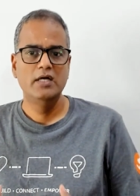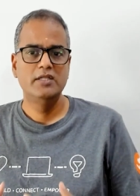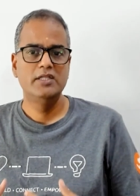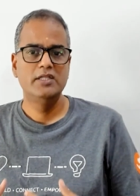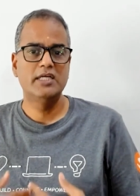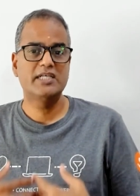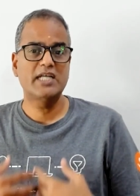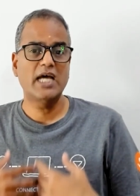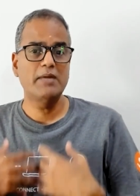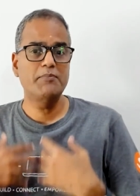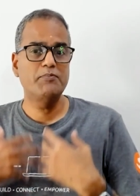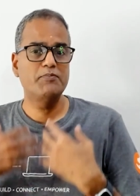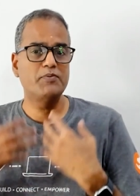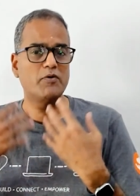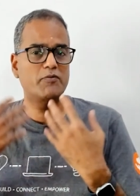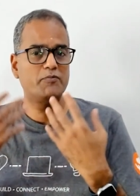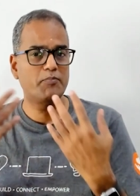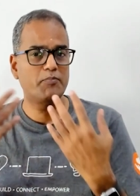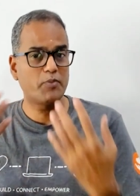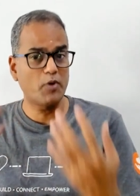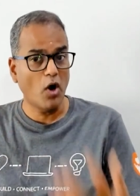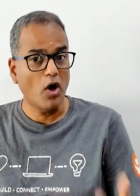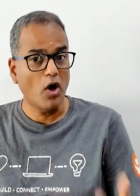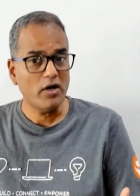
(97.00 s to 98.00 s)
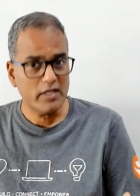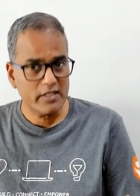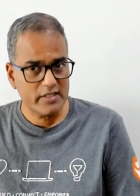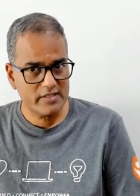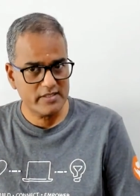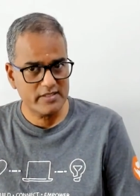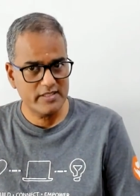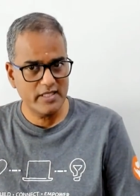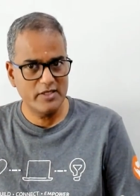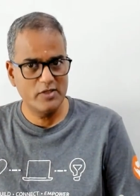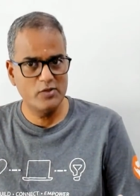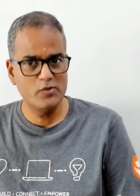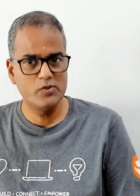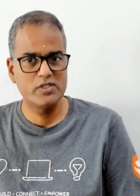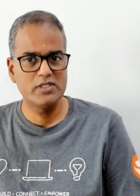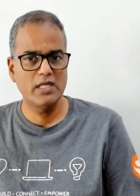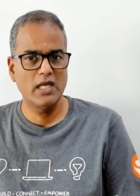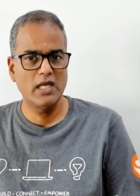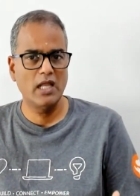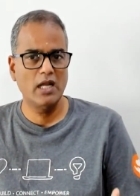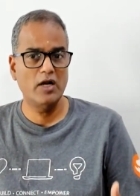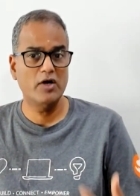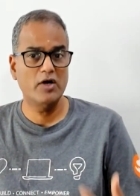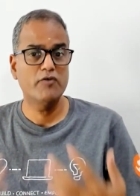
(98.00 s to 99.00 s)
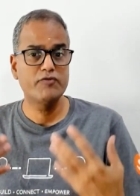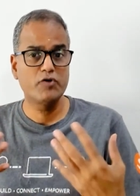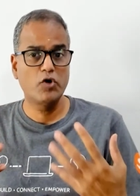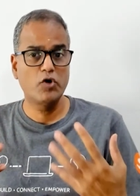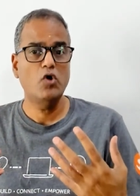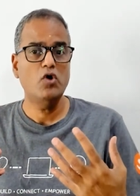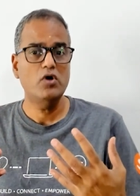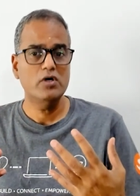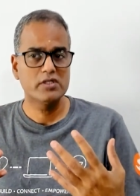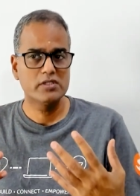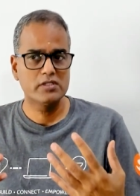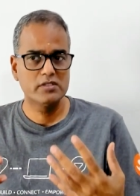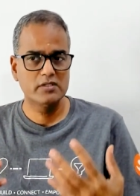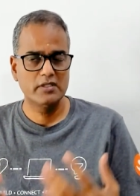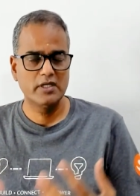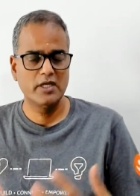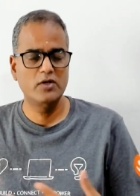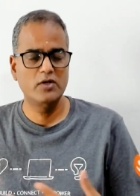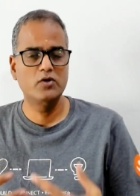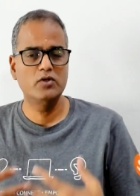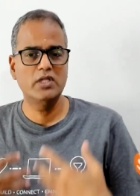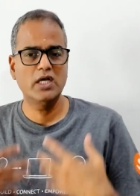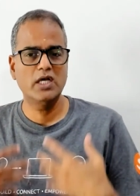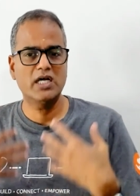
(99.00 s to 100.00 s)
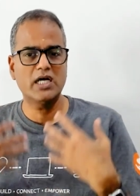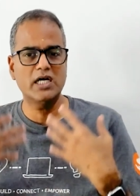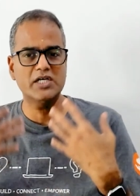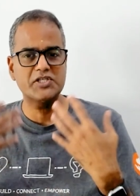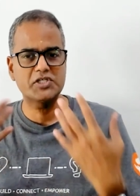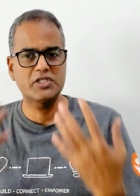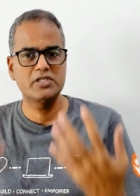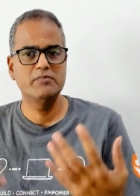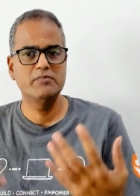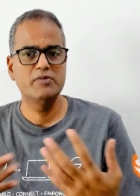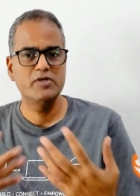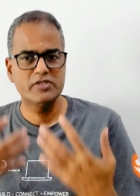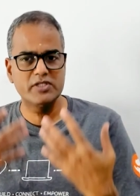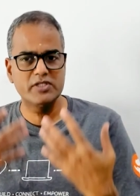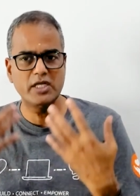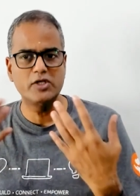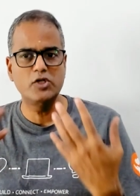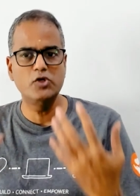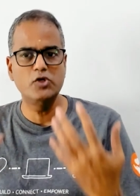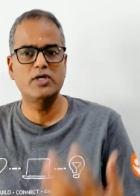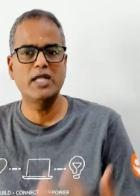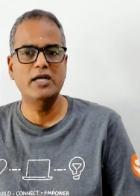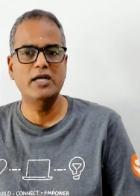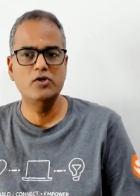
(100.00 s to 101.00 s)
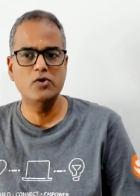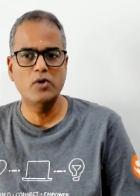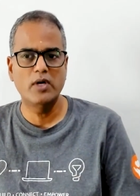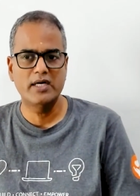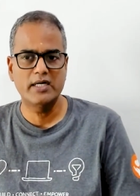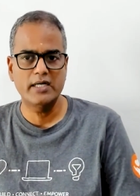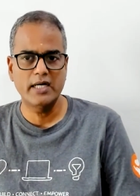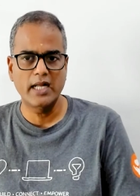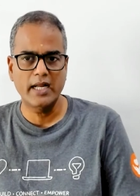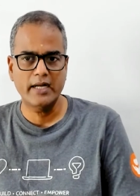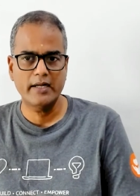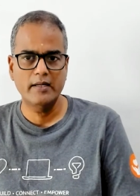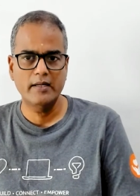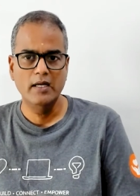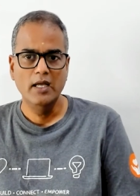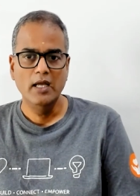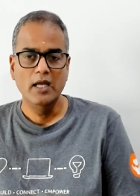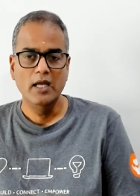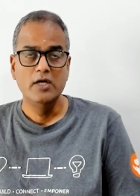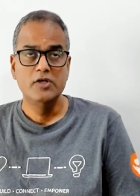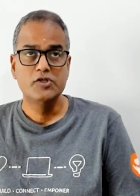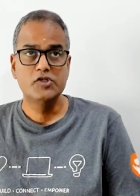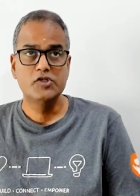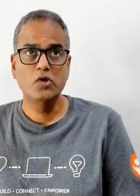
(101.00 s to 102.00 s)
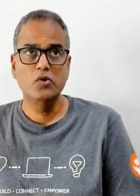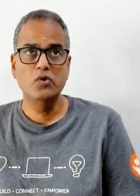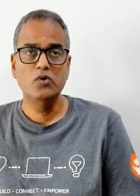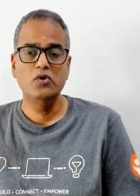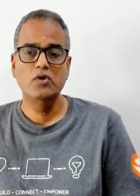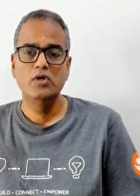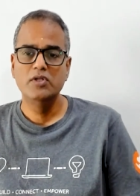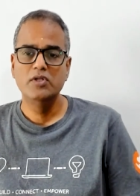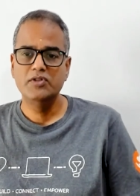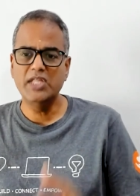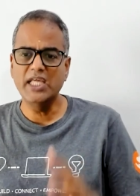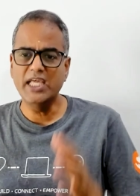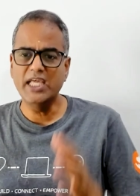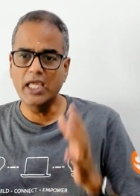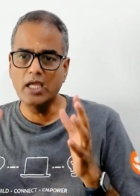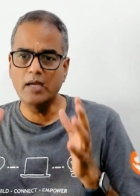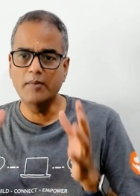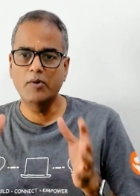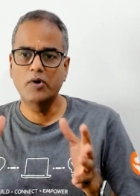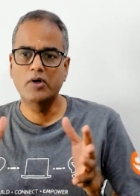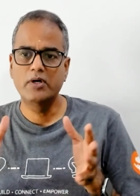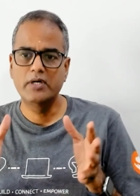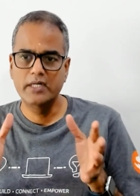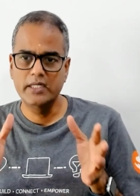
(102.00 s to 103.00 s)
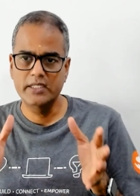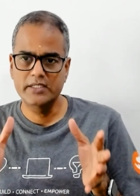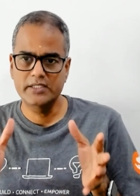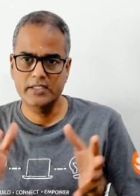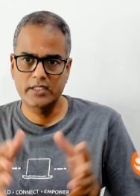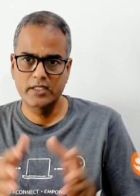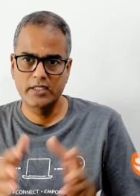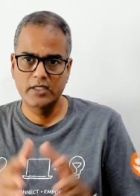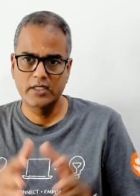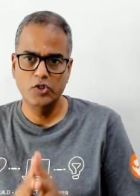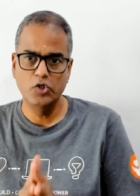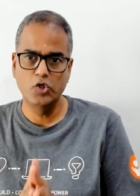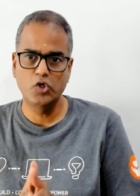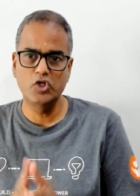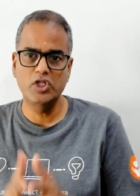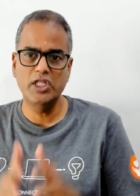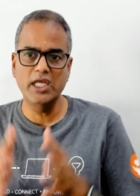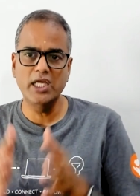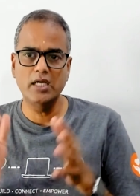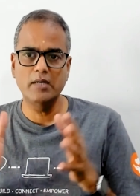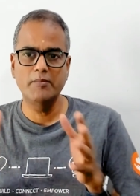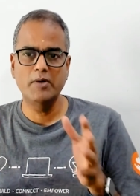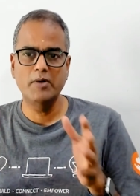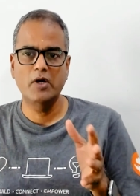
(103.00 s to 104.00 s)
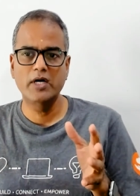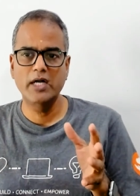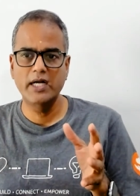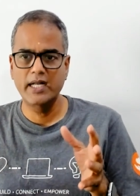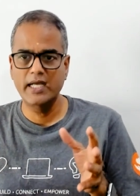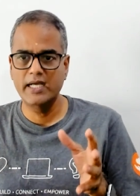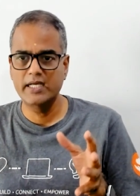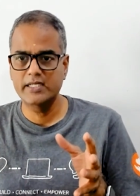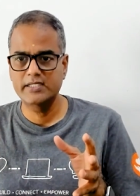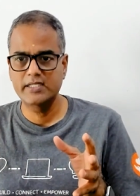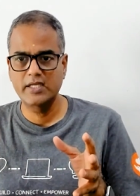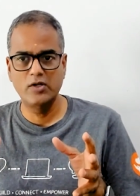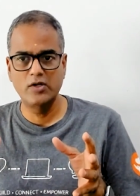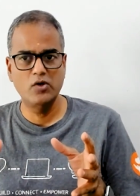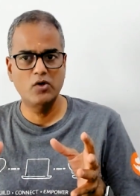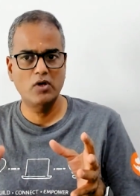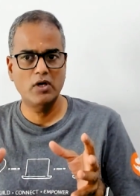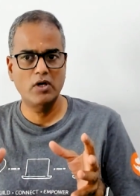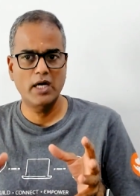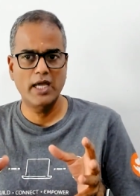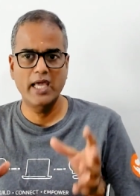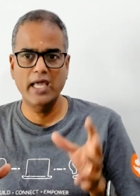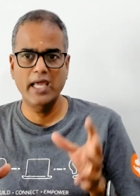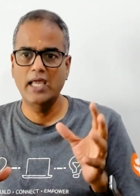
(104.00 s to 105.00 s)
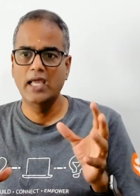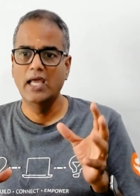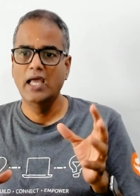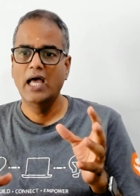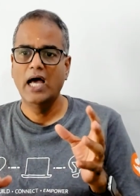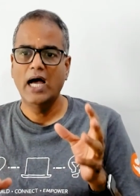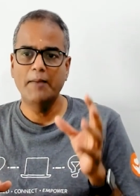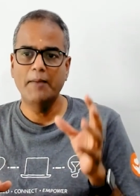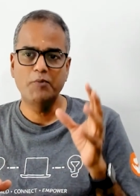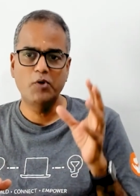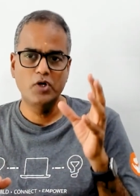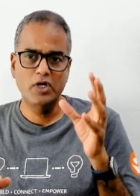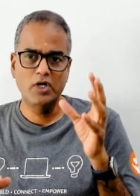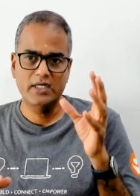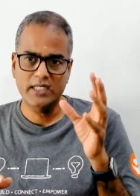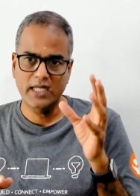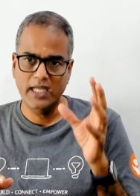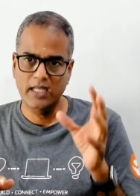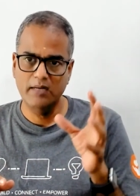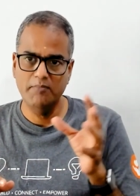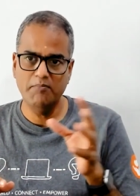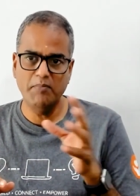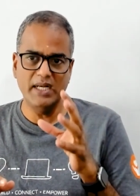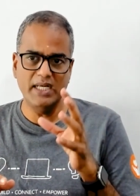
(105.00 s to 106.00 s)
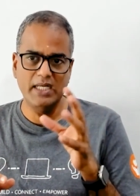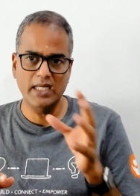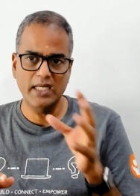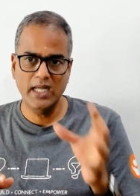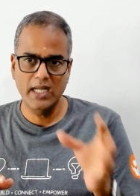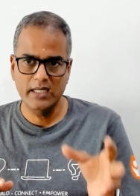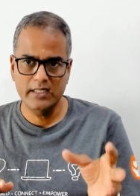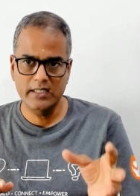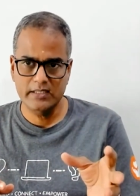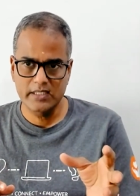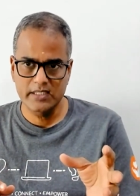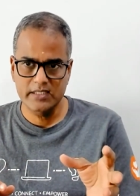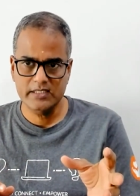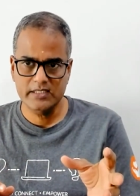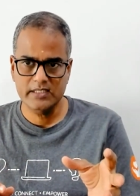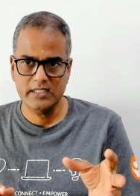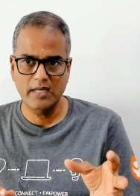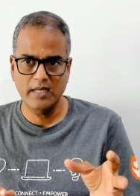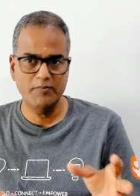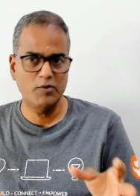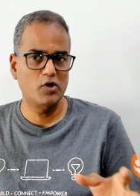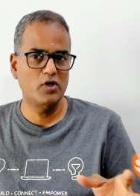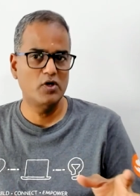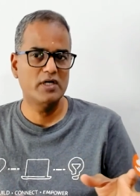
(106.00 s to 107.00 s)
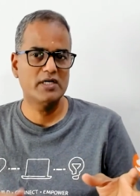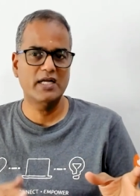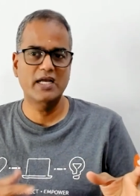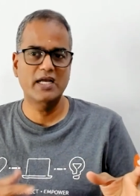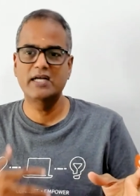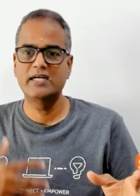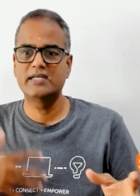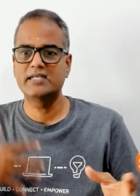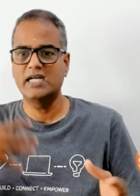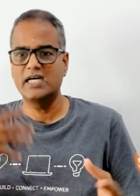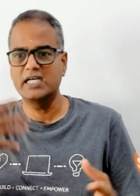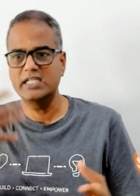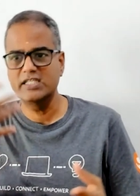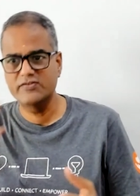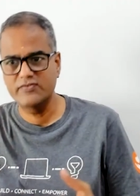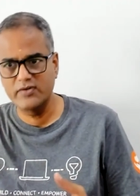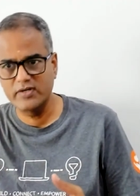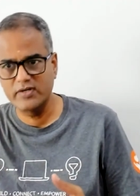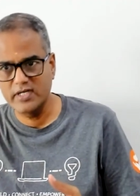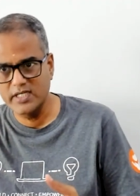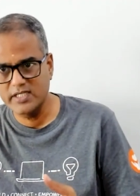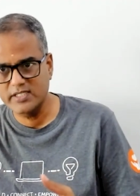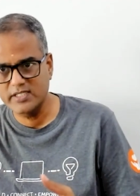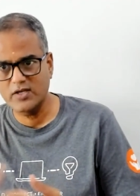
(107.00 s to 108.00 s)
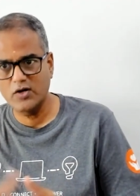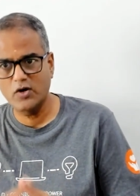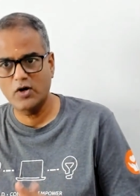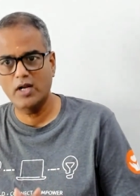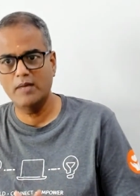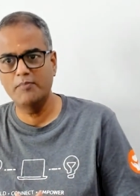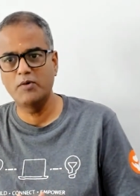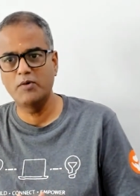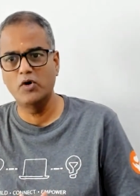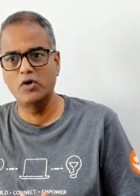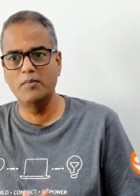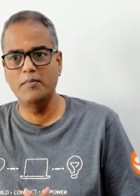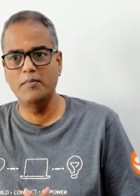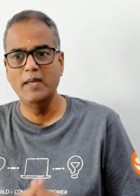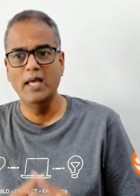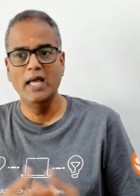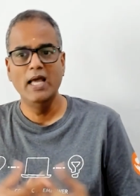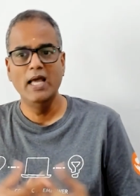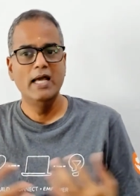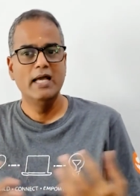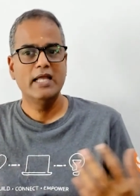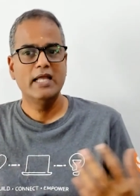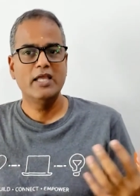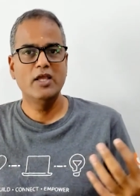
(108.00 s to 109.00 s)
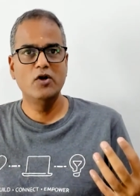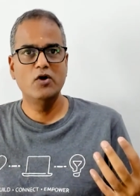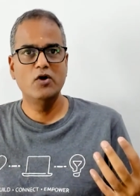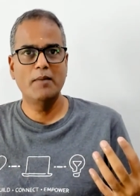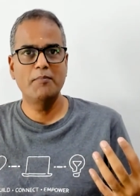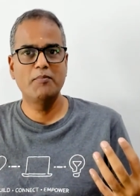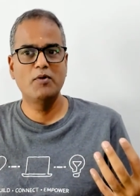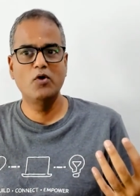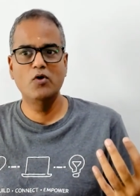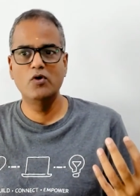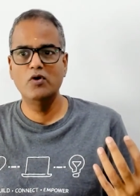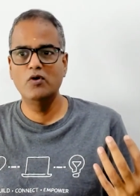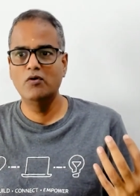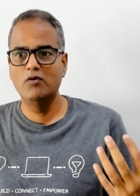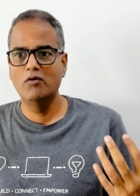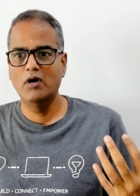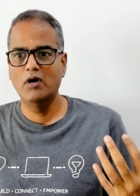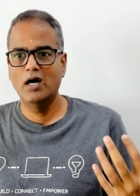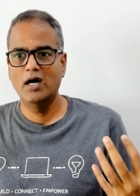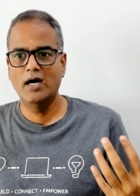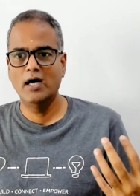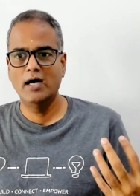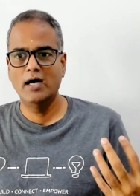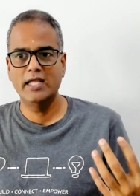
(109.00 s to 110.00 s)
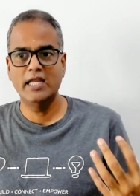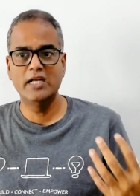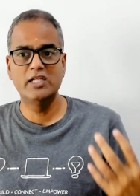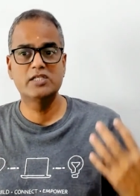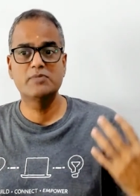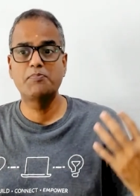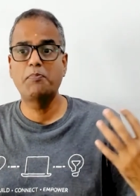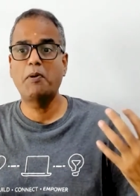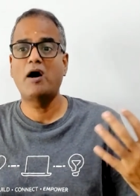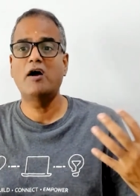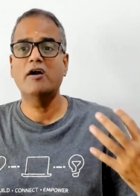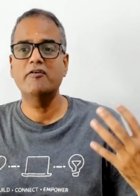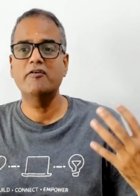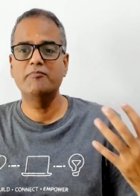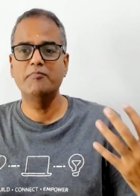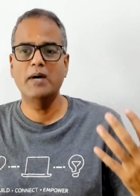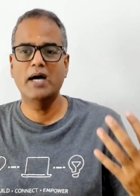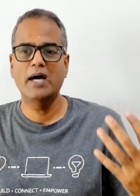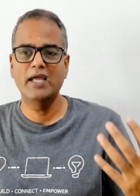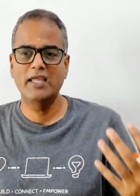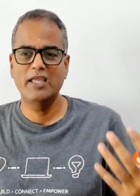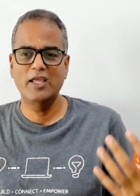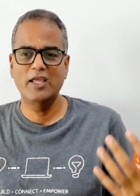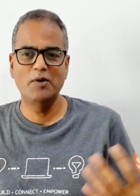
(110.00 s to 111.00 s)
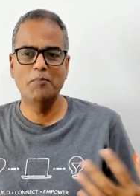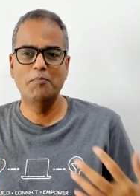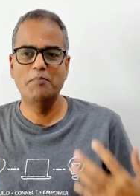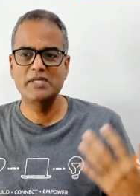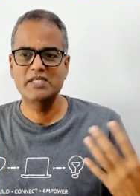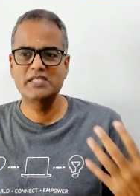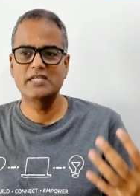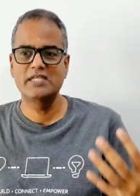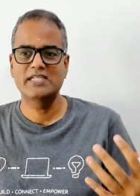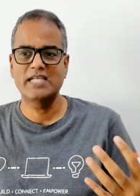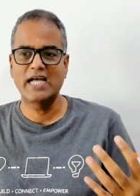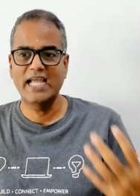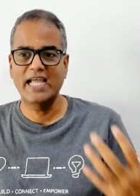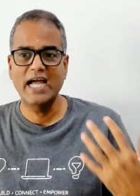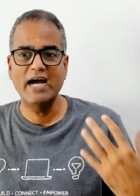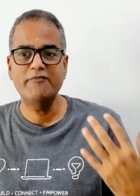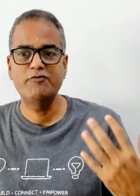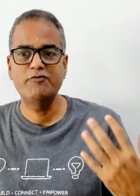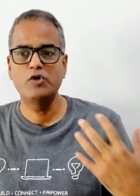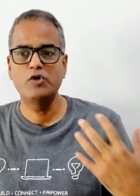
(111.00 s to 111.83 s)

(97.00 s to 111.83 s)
the type of products that you sell, and of course, the customers that you tend to attract. So thinking about risk, you could think about it as, hey, I'm going to try and mitigate risk, I'm going to try and transfer risk, or I'm going to, it's part of my, business. I have